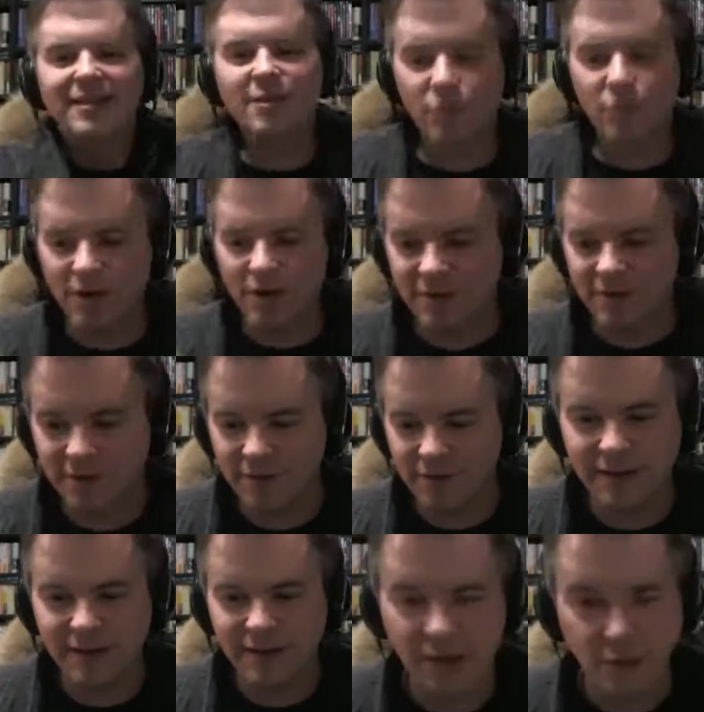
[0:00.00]
is where it starts to get
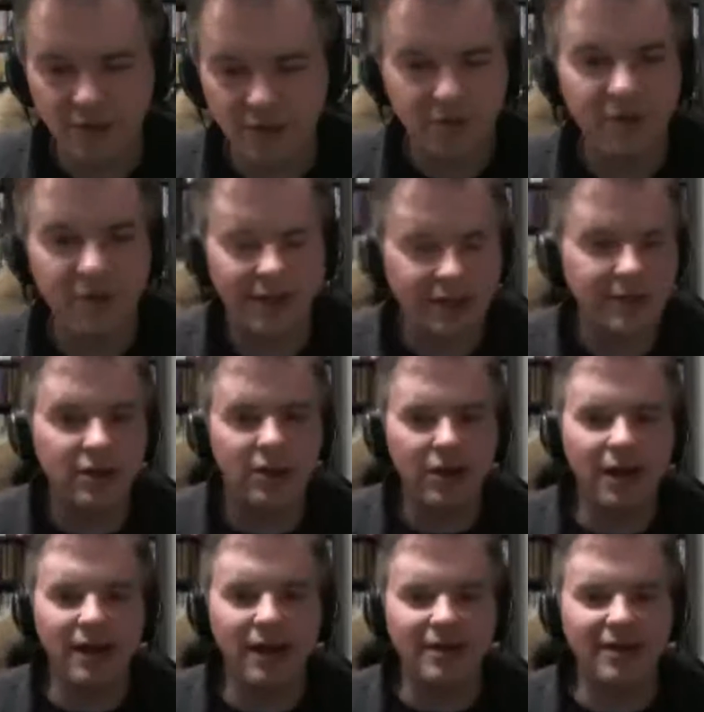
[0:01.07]
dangerous, because, like,
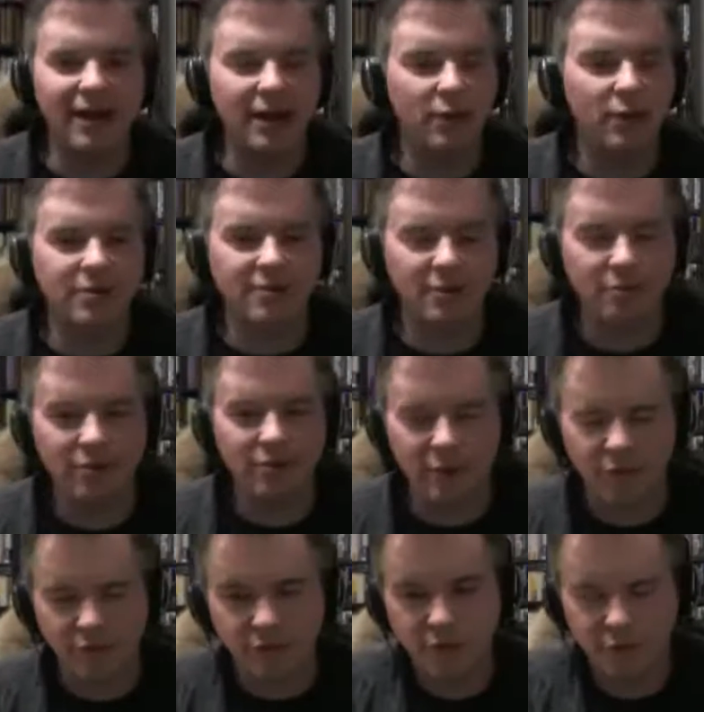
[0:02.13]
I don't want to start playing
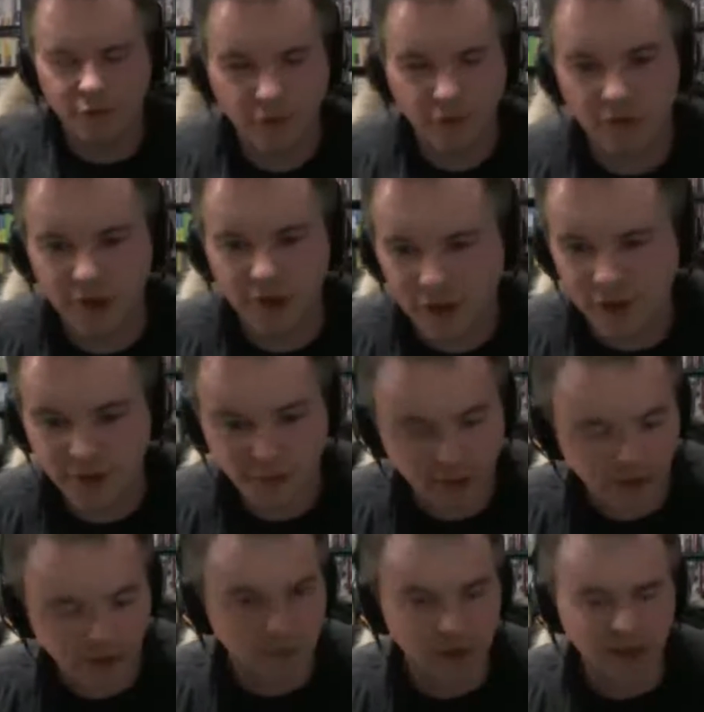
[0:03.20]
with views of false
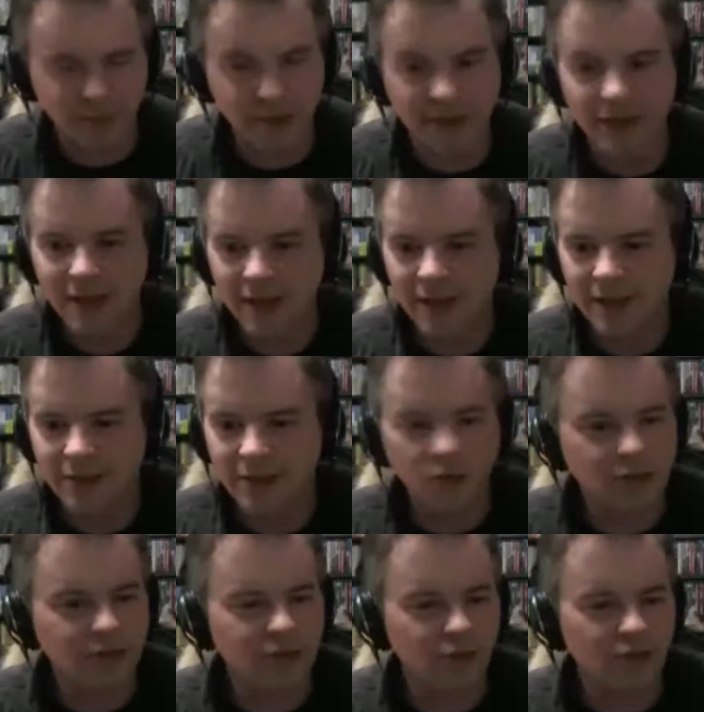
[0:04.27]
consciousness, but, I mean,
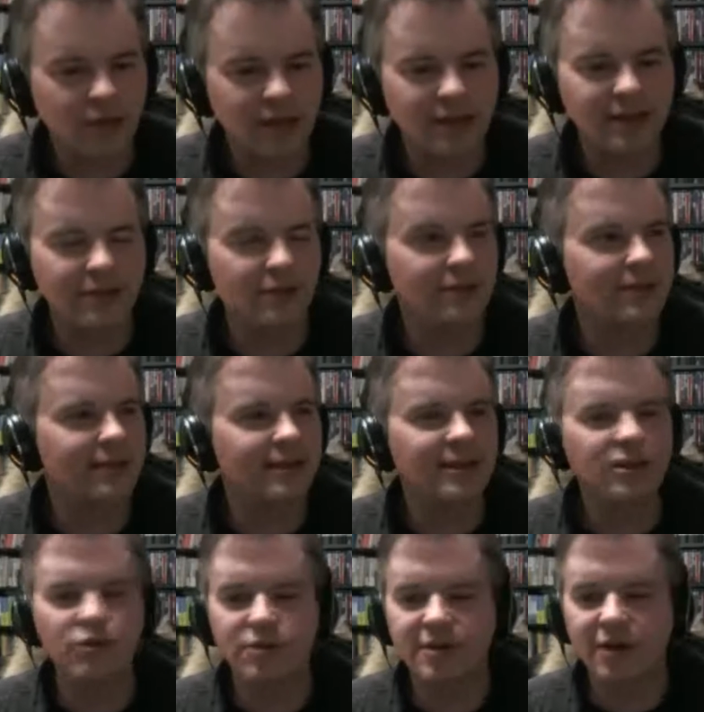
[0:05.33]
don't
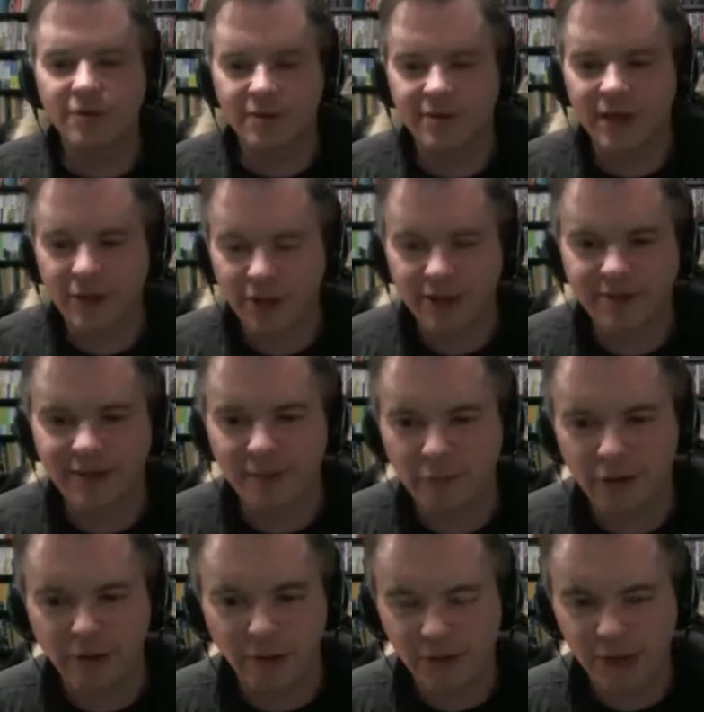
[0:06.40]
you start to sound like
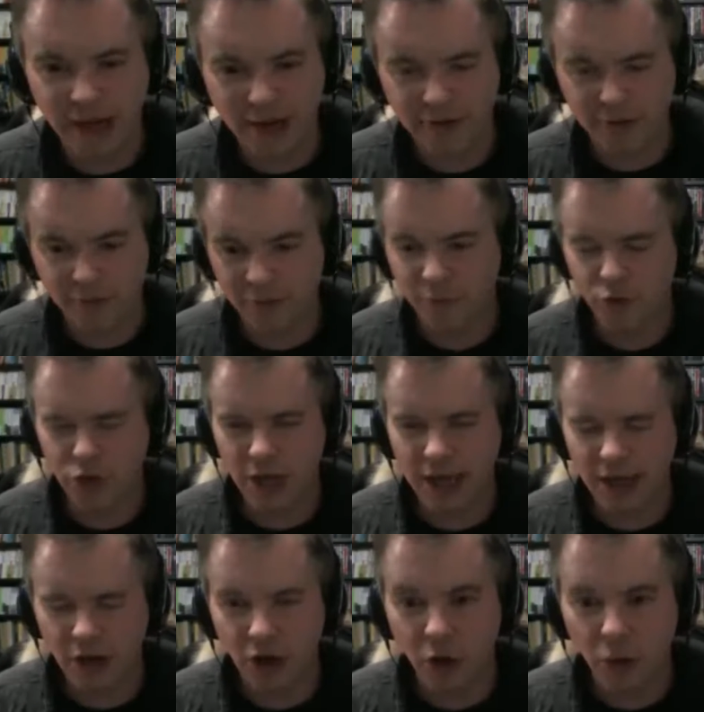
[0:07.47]
Samuel L. Jackson from
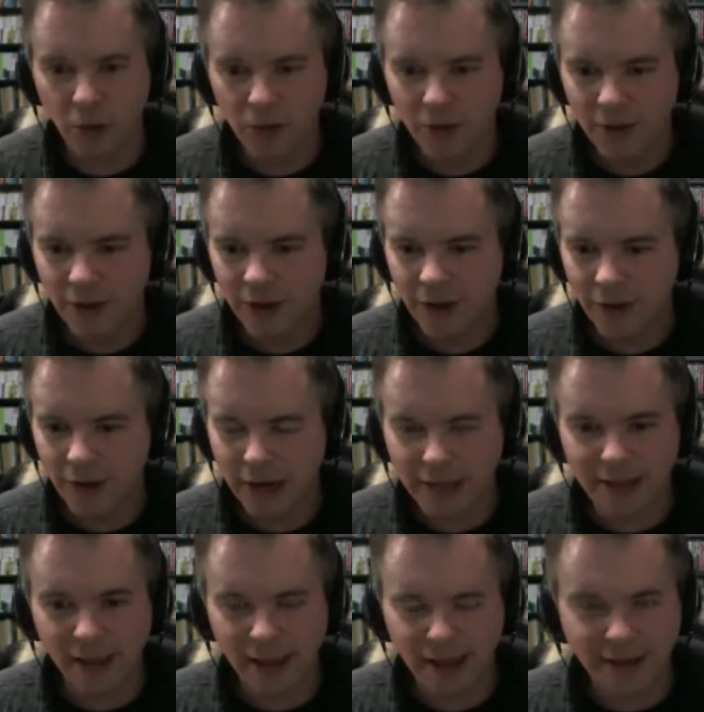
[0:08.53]
Django, right?
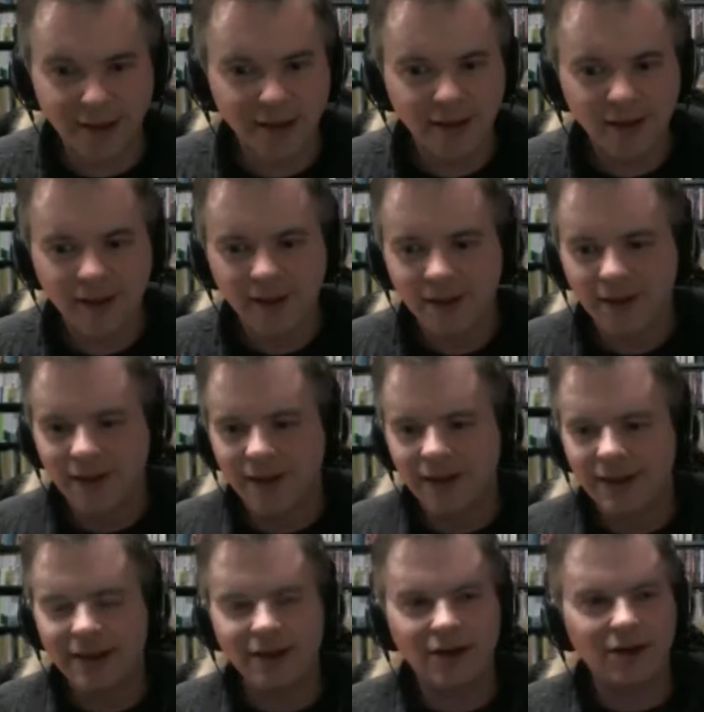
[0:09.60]
Like...
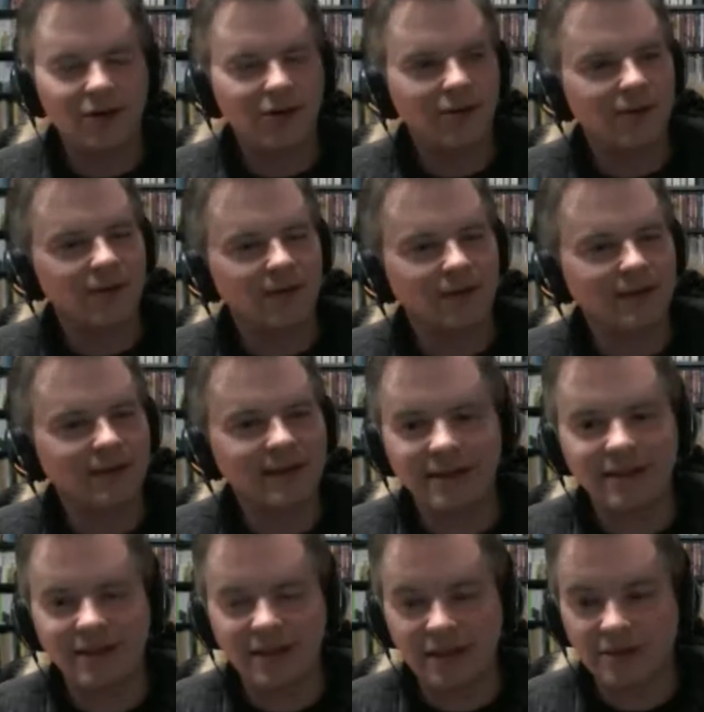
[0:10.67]

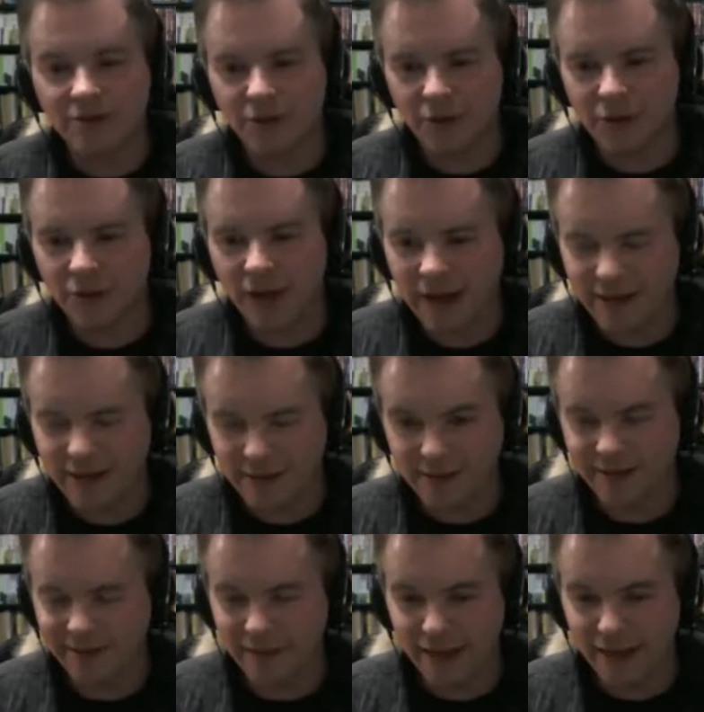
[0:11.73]
the internalized
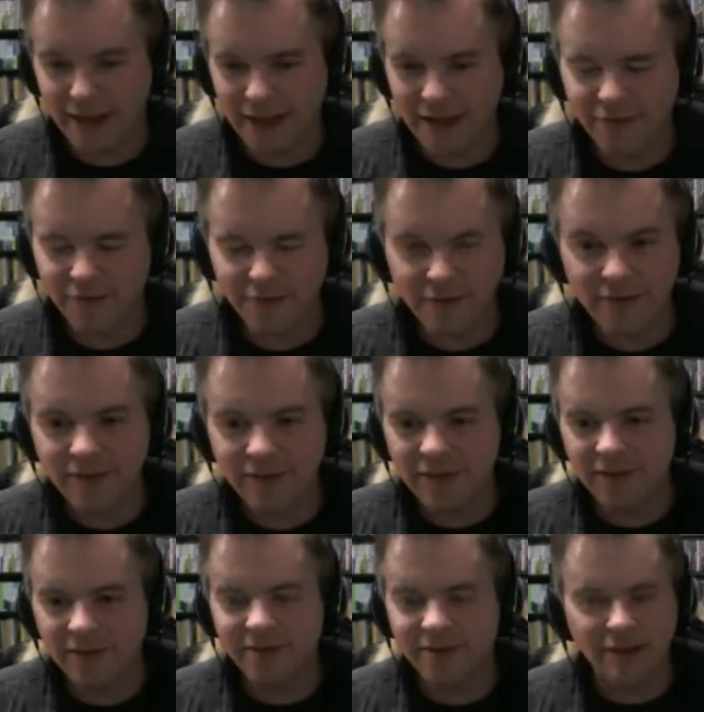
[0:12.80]
slave,
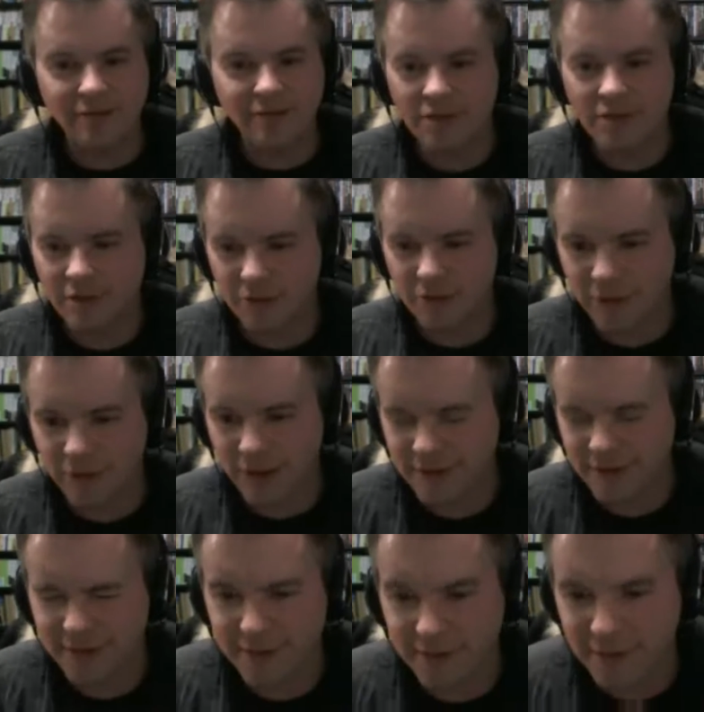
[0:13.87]
the slave that's internalized as